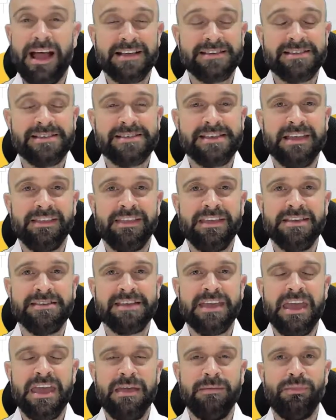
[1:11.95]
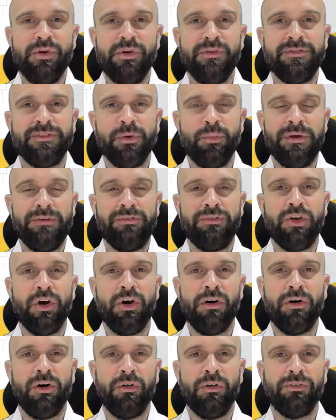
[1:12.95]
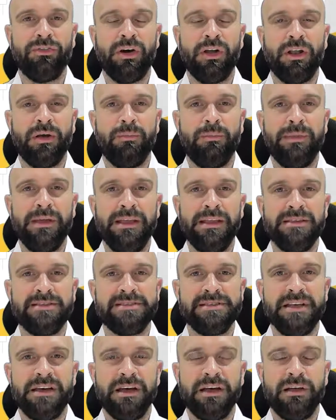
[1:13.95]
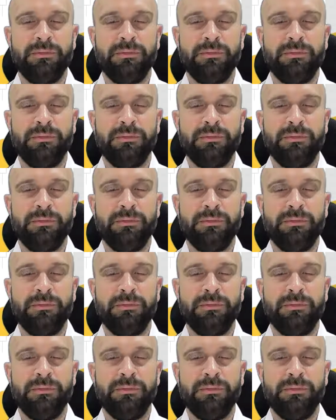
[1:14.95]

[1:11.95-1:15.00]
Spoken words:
as I said, these key moves that we've got on dollar means that